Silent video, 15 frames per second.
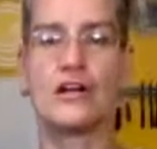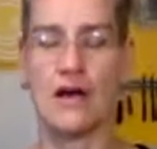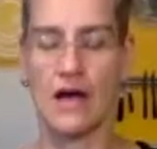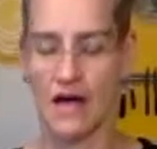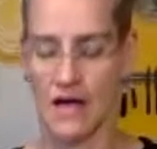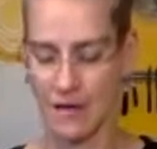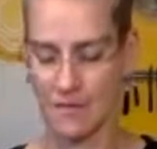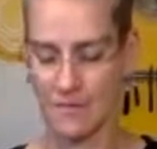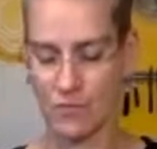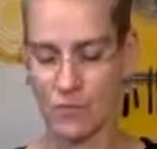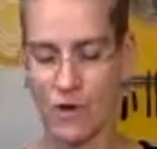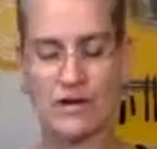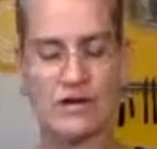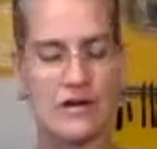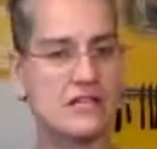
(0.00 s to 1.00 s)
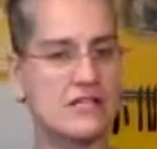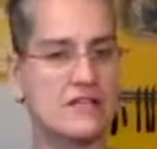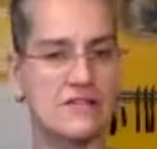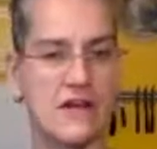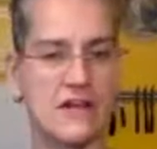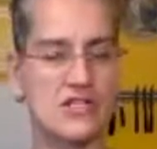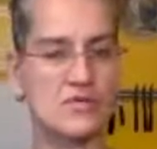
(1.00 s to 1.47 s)
Um, water content of
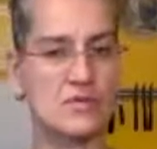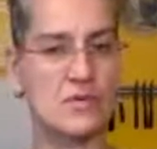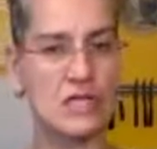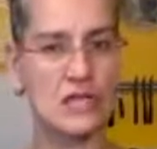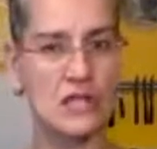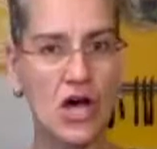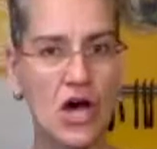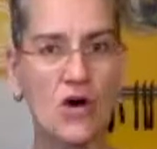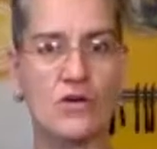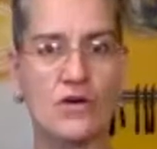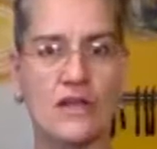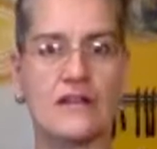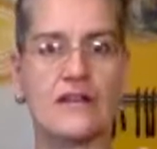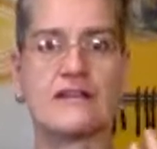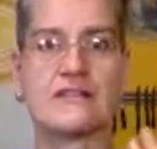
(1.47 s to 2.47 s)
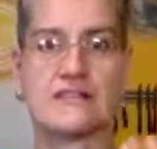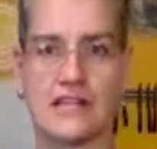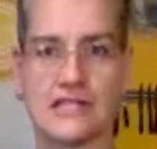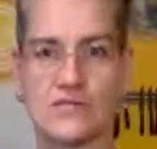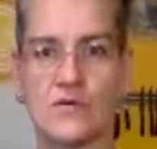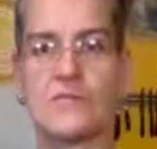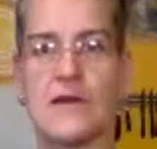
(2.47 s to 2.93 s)
honey is really low. Nonetheless, that's
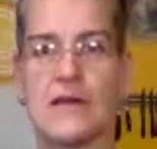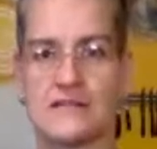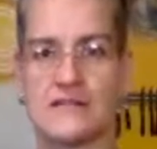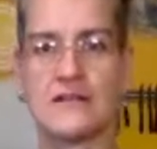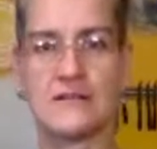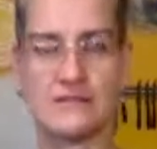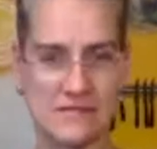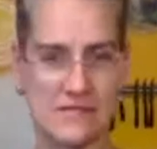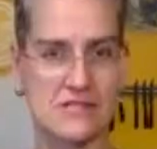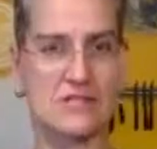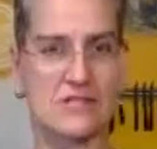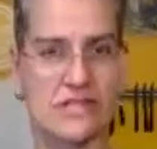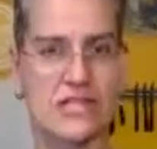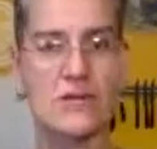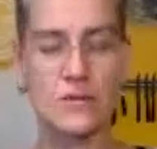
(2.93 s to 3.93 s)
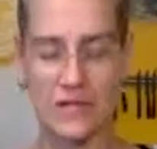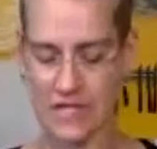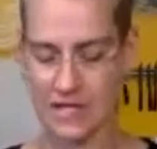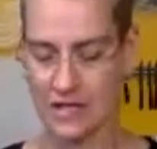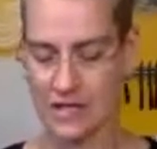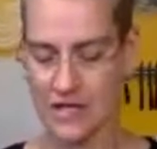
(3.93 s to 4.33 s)
what makes it still liquidy.